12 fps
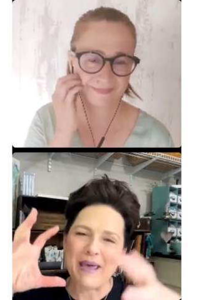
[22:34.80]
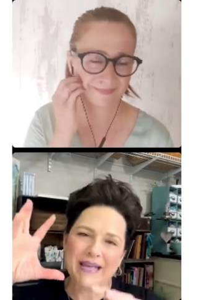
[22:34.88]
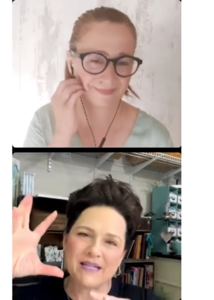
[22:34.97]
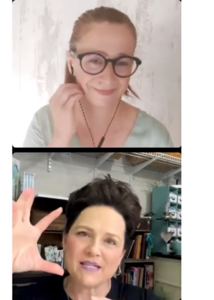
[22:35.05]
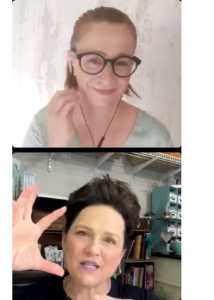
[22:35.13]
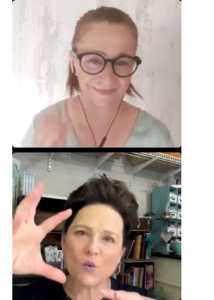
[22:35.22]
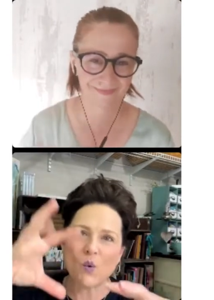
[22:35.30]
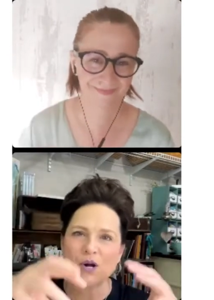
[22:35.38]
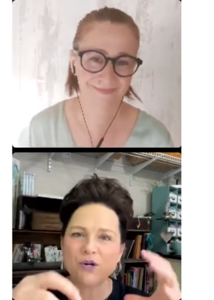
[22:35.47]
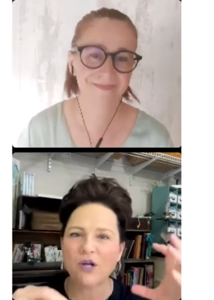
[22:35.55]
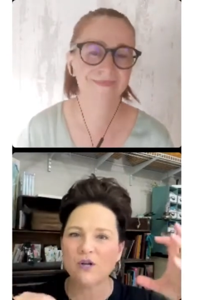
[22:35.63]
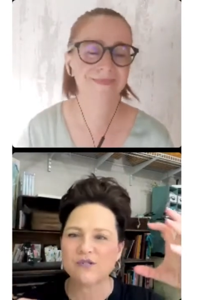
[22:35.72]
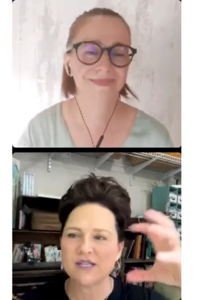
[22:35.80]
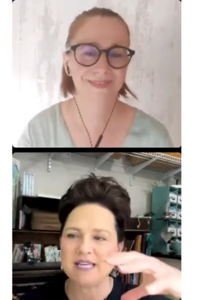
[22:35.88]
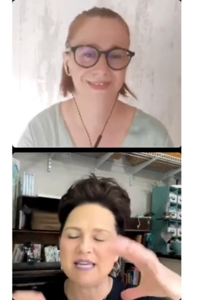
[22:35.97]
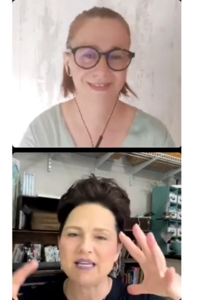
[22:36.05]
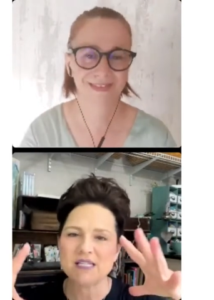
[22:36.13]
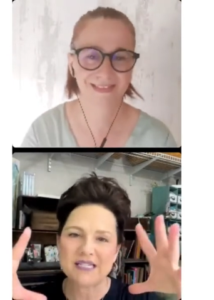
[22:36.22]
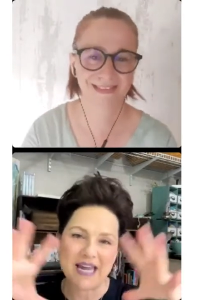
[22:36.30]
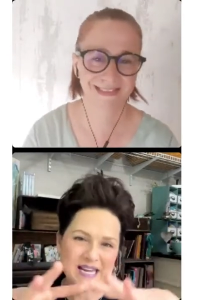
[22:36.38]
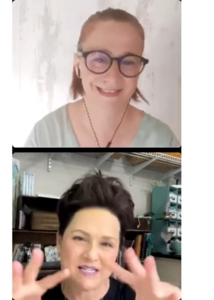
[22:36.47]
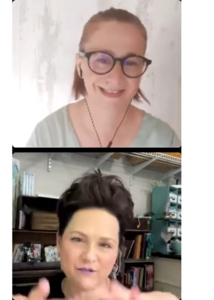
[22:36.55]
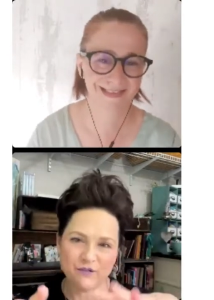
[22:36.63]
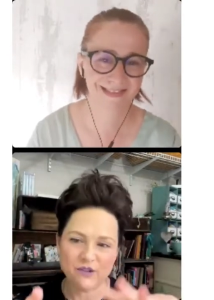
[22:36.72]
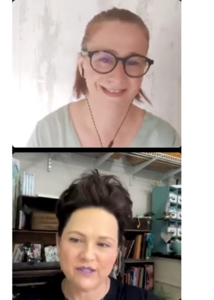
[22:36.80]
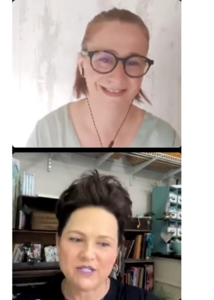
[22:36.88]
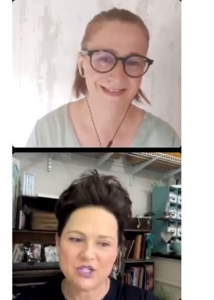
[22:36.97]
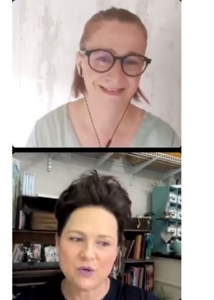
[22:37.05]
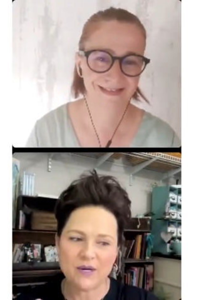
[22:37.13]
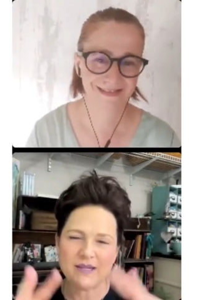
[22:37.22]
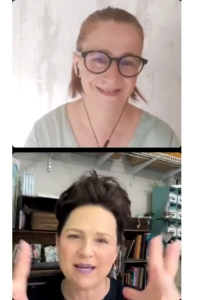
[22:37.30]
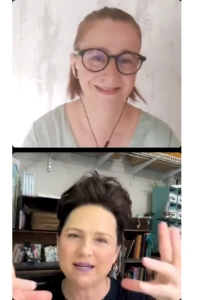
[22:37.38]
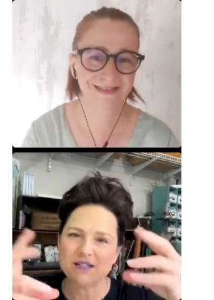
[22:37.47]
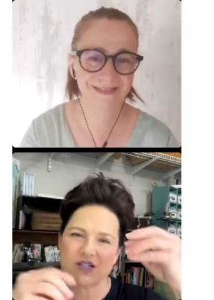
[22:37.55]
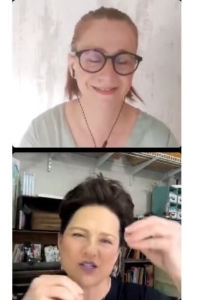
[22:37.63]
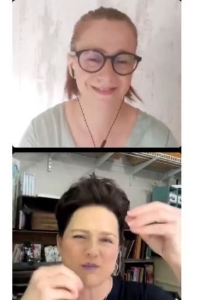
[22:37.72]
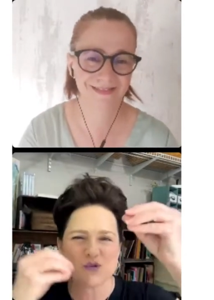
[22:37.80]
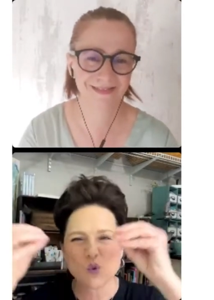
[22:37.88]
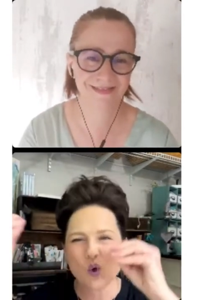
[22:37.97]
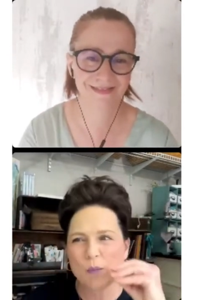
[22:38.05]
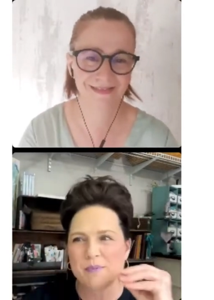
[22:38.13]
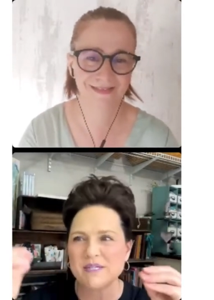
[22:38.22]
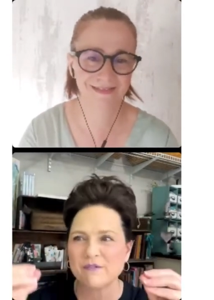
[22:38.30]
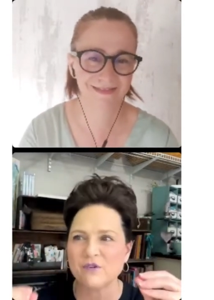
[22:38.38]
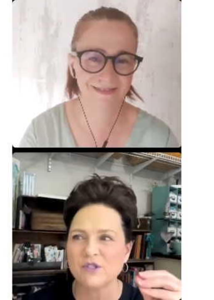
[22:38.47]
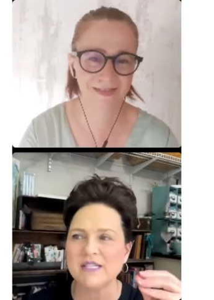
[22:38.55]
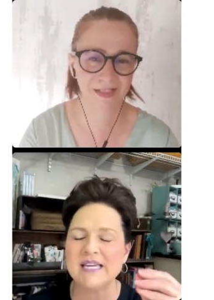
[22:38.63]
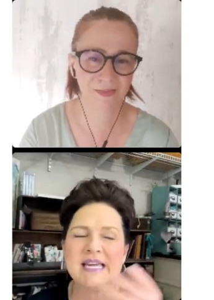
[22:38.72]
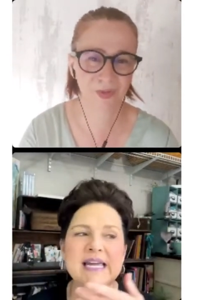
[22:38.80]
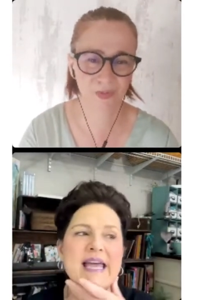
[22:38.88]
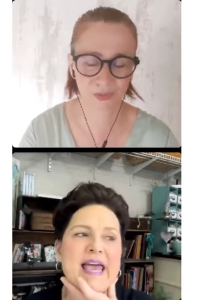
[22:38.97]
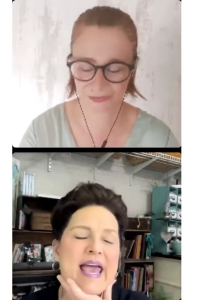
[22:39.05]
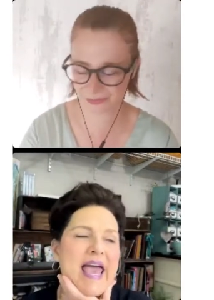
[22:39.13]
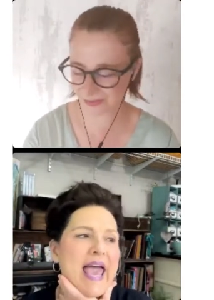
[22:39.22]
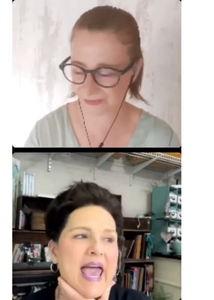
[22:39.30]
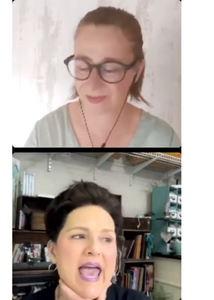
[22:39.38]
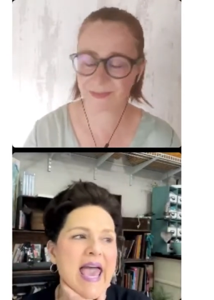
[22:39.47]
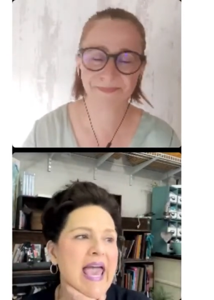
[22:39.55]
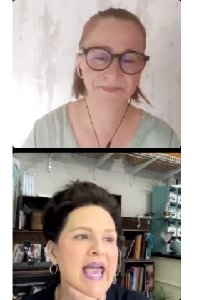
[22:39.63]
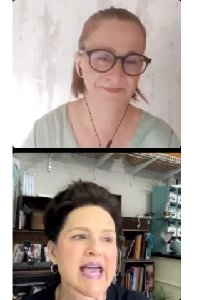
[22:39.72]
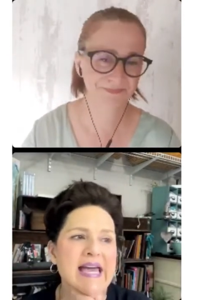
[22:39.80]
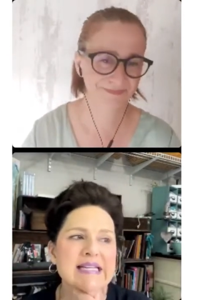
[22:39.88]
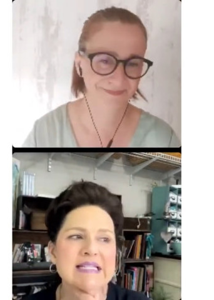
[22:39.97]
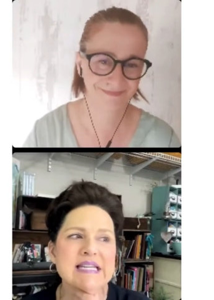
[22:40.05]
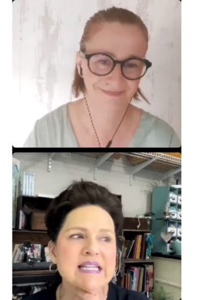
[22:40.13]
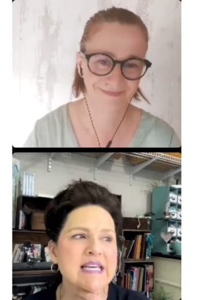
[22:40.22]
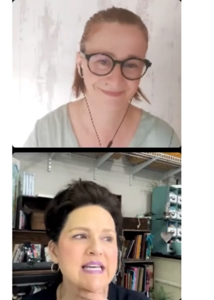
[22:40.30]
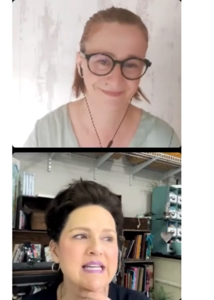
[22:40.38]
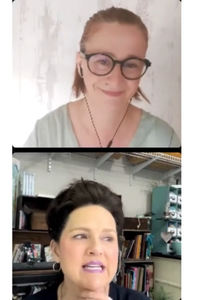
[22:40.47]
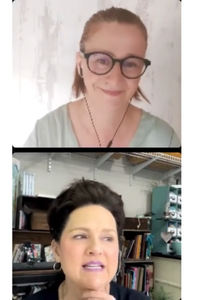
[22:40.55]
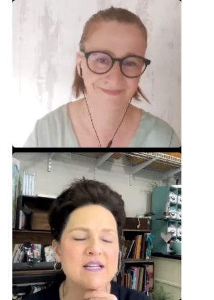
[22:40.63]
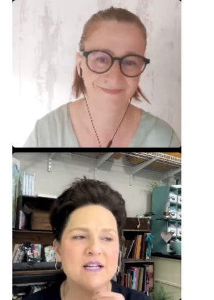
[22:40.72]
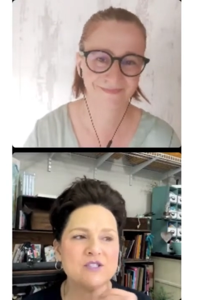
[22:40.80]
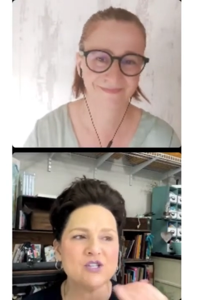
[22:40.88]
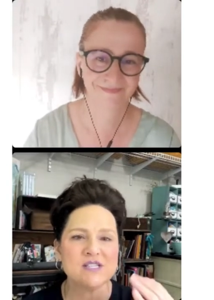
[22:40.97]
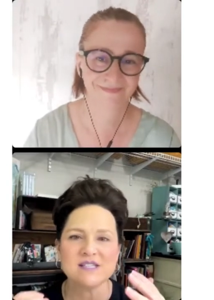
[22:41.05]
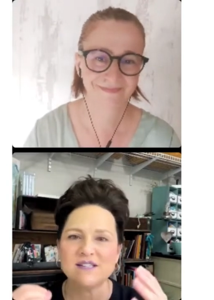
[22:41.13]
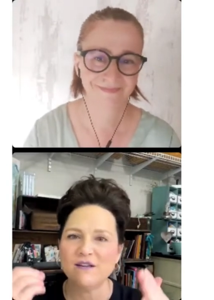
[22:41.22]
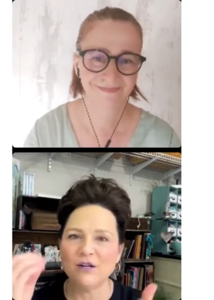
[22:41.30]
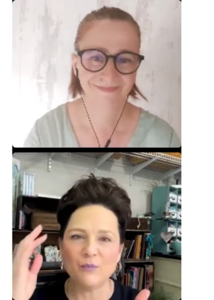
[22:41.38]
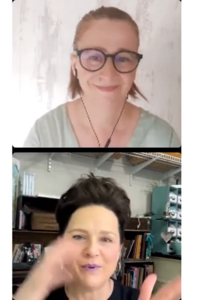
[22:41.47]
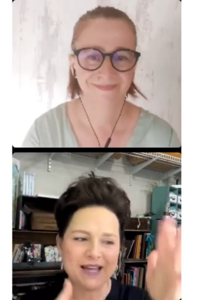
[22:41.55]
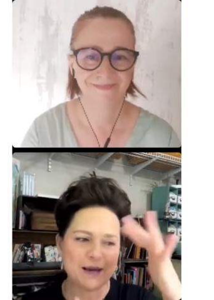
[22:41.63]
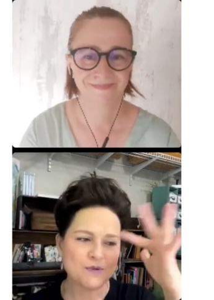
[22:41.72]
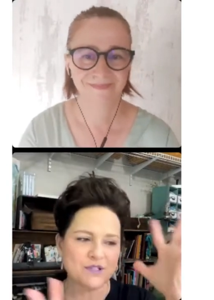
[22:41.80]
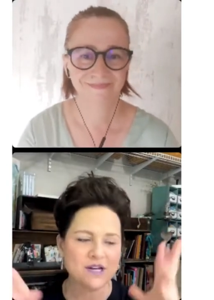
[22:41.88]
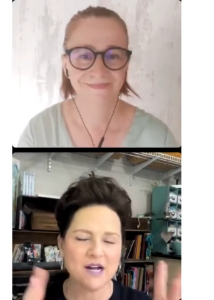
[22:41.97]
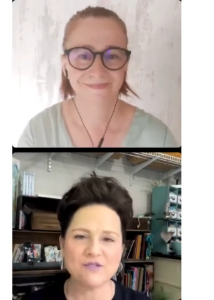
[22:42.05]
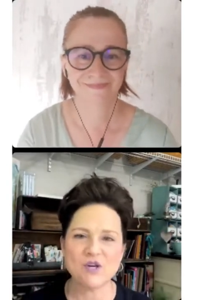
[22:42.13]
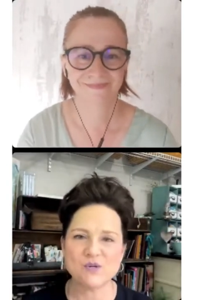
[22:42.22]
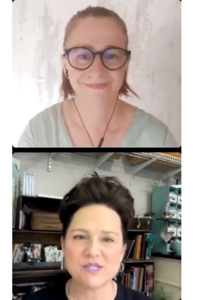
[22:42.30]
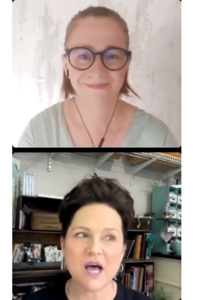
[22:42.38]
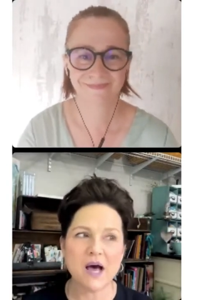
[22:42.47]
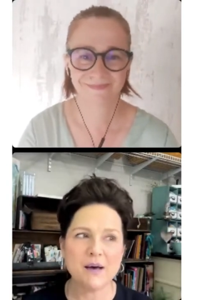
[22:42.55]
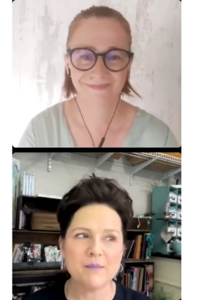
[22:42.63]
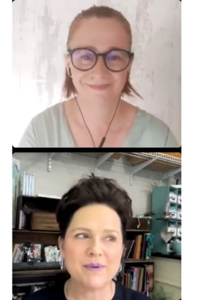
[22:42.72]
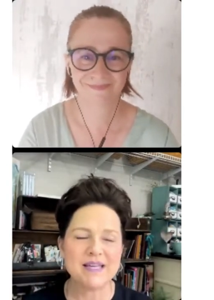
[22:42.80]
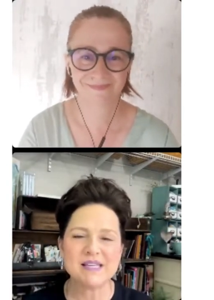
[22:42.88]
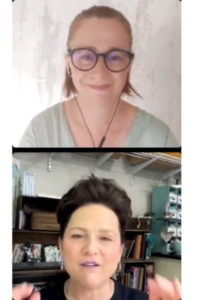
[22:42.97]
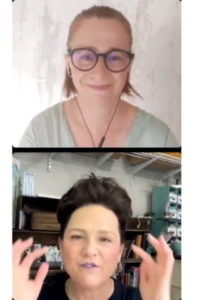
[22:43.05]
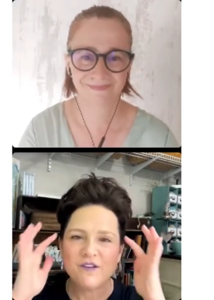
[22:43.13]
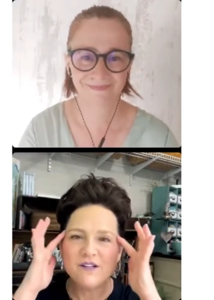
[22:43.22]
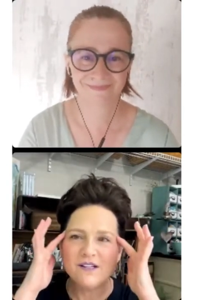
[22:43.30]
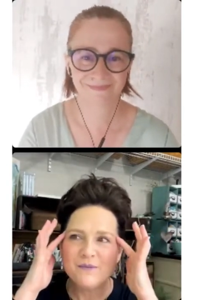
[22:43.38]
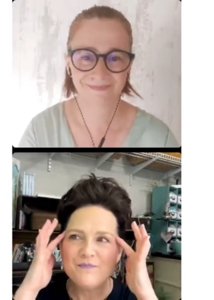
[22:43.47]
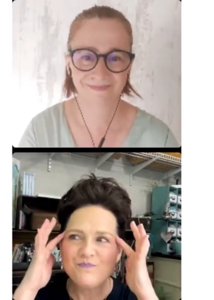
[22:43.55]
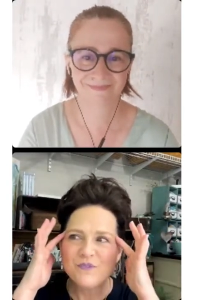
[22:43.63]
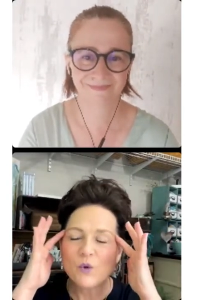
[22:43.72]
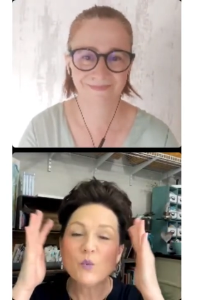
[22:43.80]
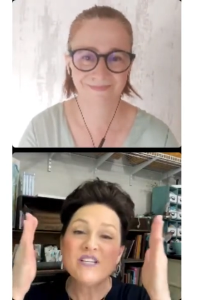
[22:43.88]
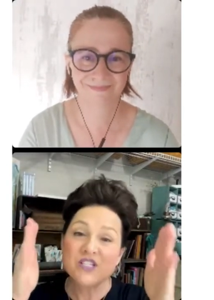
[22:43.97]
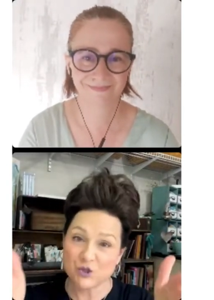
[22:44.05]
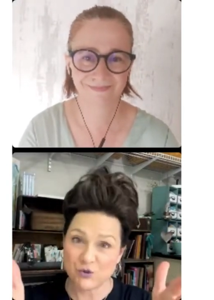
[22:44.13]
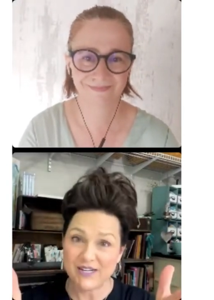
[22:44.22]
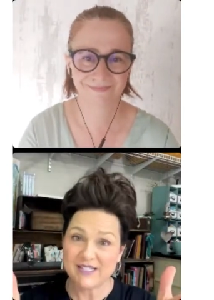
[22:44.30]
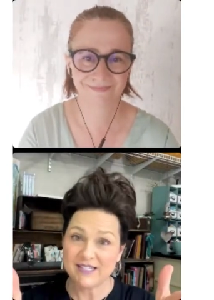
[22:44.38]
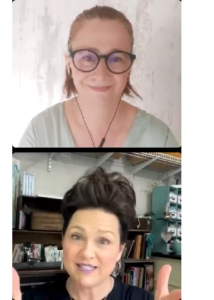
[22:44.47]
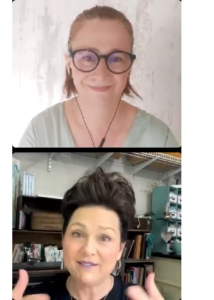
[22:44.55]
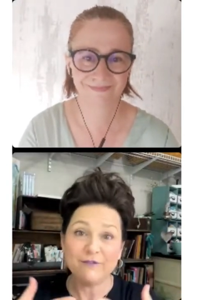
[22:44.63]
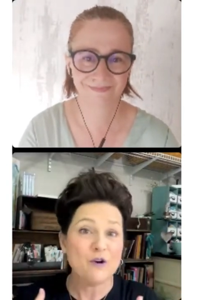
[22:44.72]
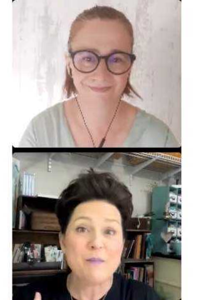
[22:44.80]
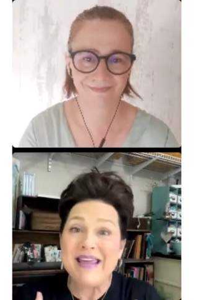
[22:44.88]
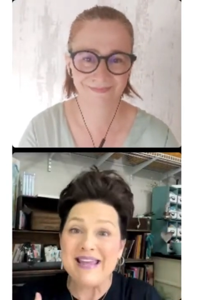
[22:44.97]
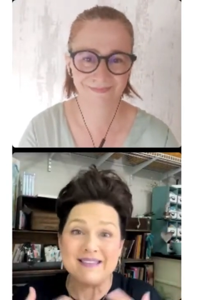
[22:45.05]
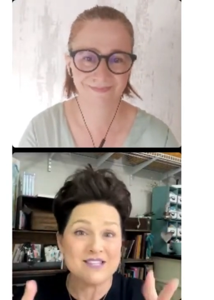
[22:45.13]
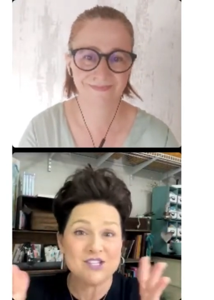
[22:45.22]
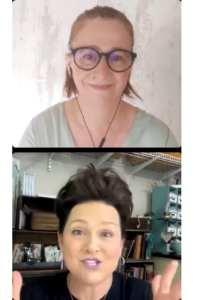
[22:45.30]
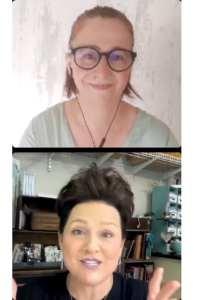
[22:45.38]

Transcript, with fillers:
Speaker 1: and the watercolors and the inks take differently to it. They just absorb differently. And then just, you know, being able to cut those up, because I feel restricted. For me, this is just how